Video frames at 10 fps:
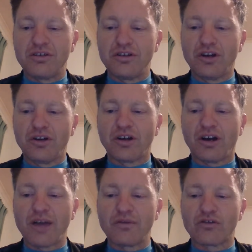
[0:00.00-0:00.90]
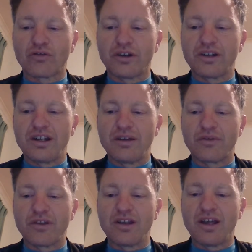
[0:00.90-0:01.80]
No, I haven't tried any of
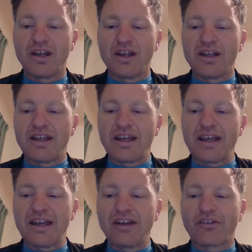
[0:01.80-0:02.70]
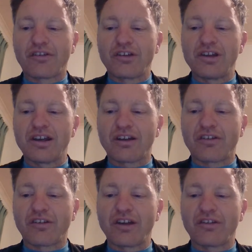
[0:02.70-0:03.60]
the
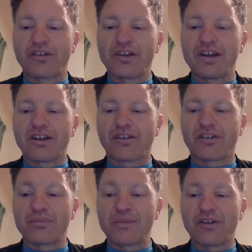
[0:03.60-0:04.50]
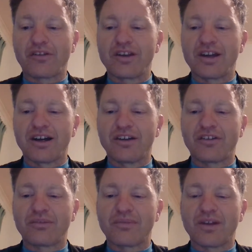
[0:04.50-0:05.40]
SDX, SDRs.